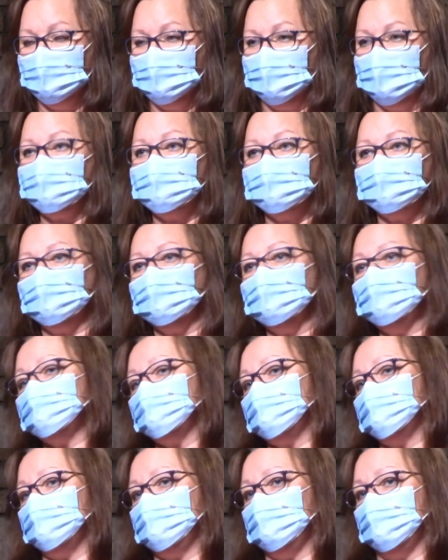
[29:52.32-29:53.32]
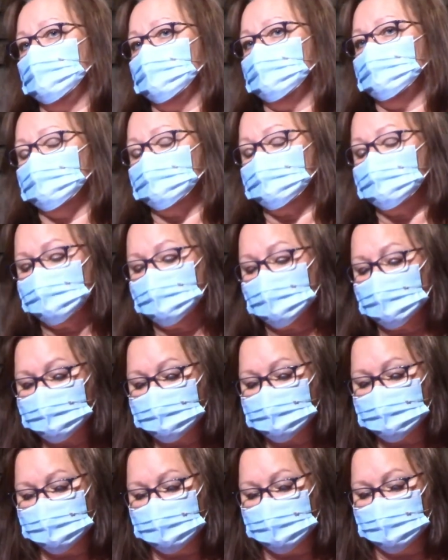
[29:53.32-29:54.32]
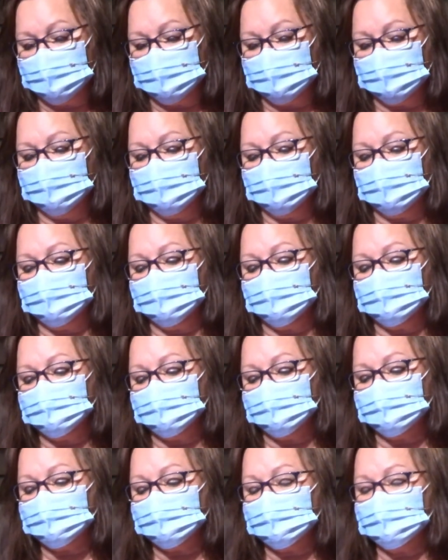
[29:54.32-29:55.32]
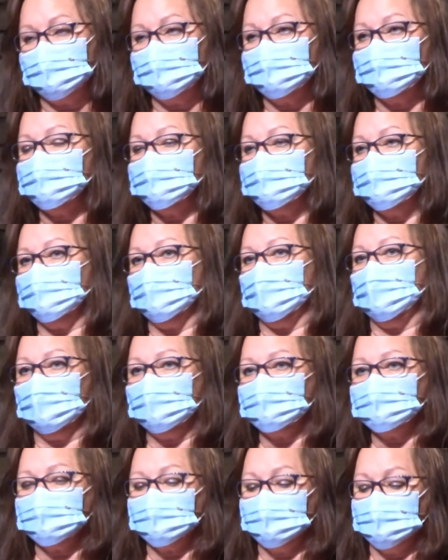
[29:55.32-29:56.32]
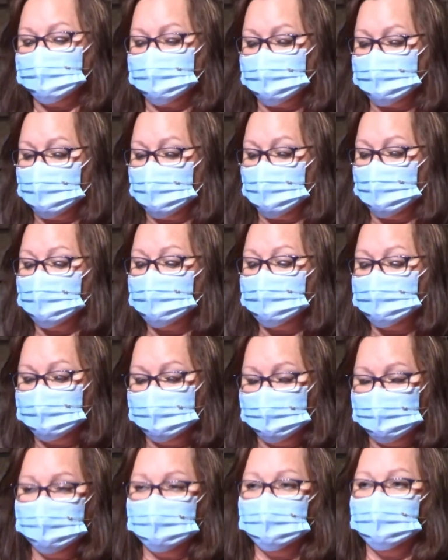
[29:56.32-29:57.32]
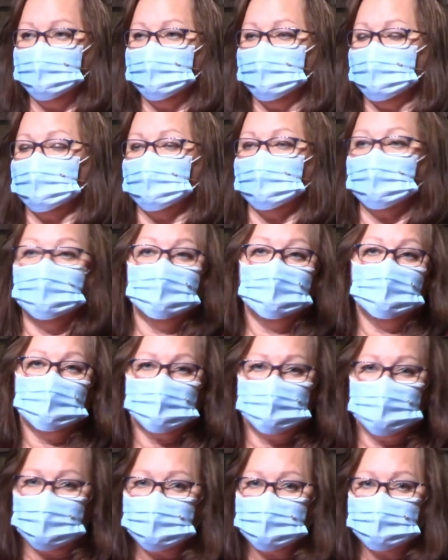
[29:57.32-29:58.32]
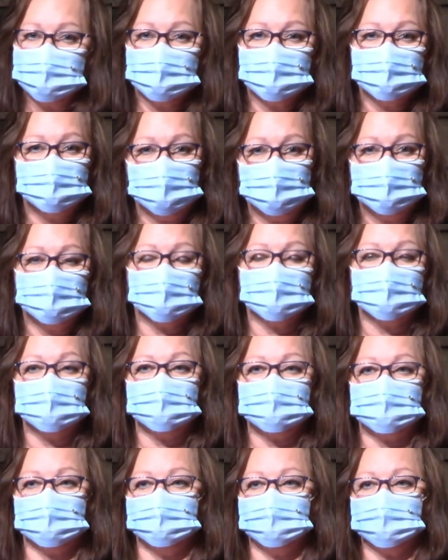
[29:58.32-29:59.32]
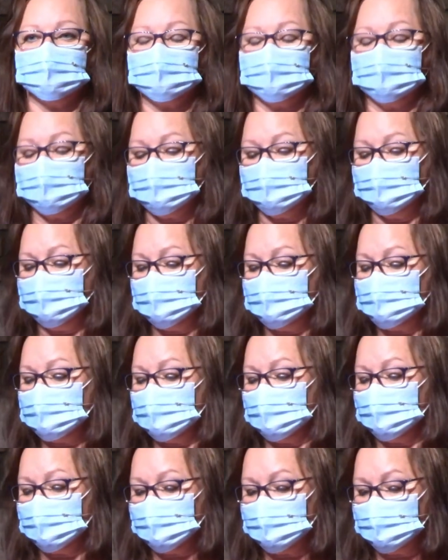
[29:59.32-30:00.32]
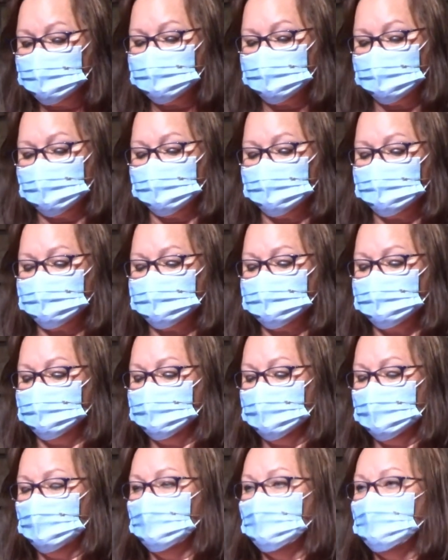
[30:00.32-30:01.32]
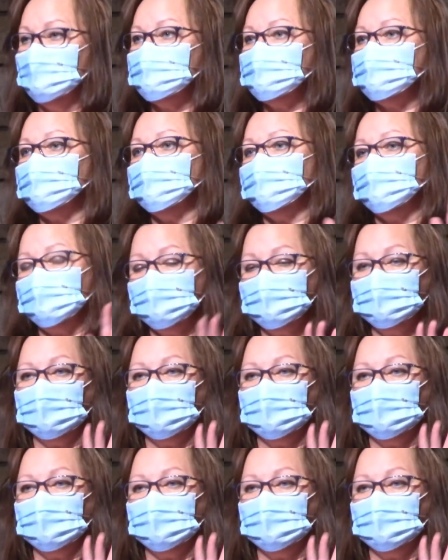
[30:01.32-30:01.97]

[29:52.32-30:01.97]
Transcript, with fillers: And today's the day in the church year that the church leadership asks for you who are regular members and participants here at the church to fill